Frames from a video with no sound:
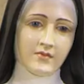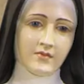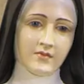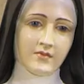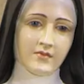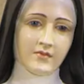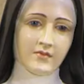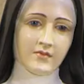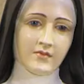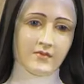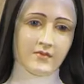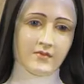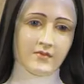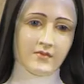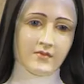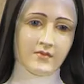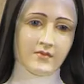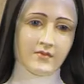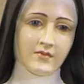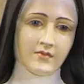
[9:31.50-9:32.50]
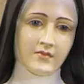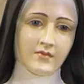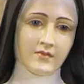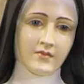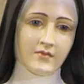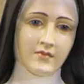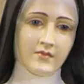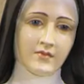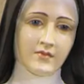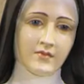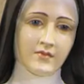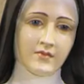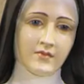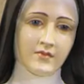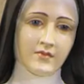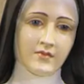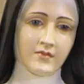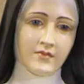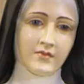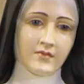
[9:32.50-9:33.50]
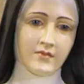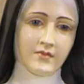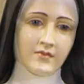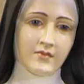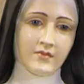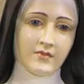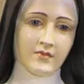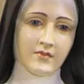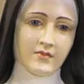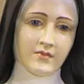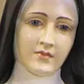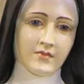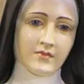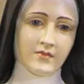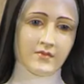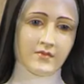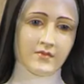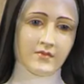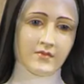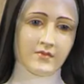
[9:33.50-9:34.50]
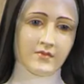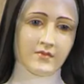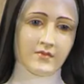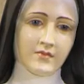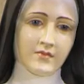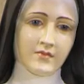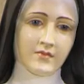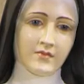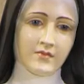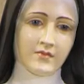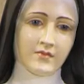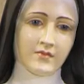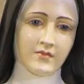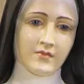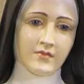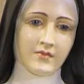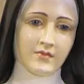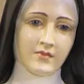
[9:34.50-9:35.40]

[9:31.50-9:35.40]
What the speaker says: The person shown says nothing.